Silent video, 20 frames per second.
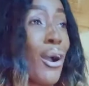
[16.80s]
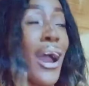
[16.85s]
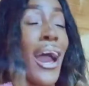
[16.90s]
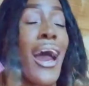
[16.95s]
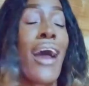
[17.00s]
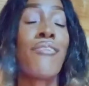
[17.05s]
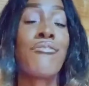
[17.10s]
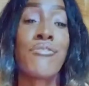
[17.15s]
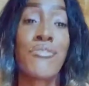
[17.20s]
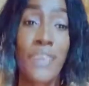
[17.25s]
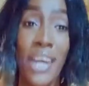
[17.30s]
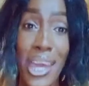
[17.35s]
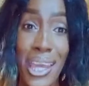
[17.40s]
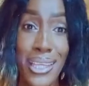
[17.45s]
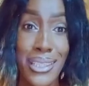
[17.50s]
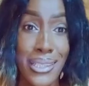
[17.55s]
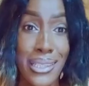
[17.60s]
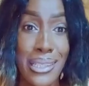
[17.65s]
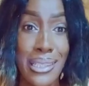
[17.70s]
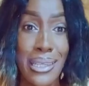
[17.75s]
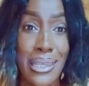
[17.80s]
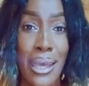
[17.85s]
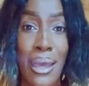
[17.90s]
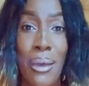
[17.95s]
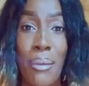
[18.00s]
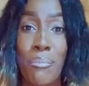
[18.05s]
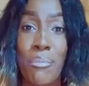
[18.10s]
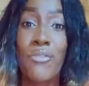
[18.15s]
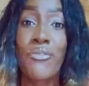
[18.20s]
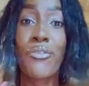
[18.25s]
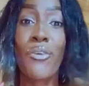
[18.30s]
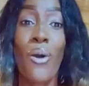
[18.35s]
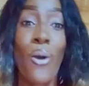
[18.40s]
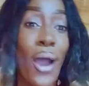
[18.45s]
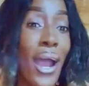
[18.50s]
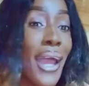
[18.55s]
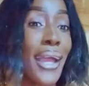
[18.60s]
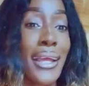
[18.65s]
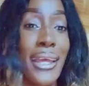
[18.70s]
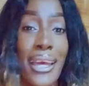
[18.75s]
I faint, before
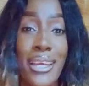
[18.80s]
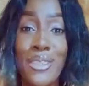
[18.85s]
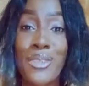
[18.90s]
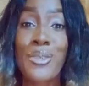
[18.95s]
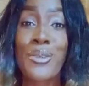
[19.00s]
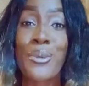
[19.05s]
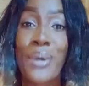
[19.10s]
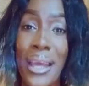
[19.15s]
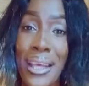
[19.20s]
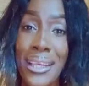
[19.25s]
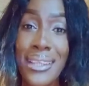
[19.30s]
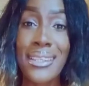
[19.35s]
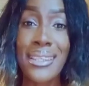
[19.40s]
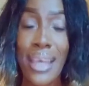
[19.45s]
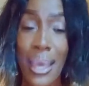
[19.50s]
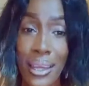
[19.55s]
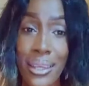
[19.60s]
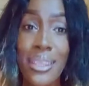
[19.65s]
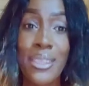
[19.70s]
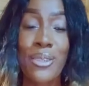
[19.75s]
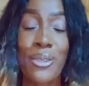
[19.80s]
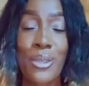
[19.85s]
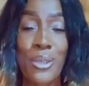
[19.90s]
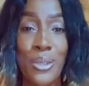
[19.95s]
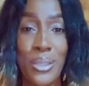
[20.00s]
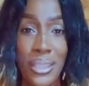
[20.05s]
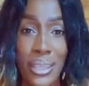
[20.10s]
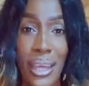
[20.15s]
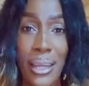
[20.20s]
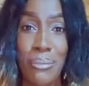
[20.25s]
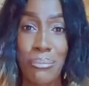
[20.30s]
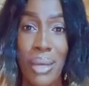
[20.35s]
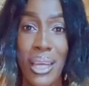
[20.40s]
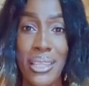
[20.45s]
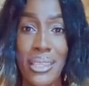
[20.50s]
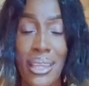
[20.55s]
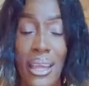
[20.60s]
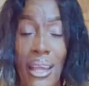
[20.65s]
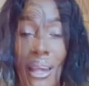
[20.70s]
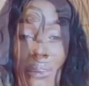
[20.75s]
I get too excited to contain
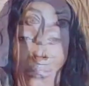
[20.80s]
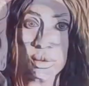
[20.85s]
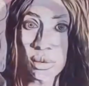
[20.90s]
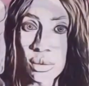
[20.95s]
myself.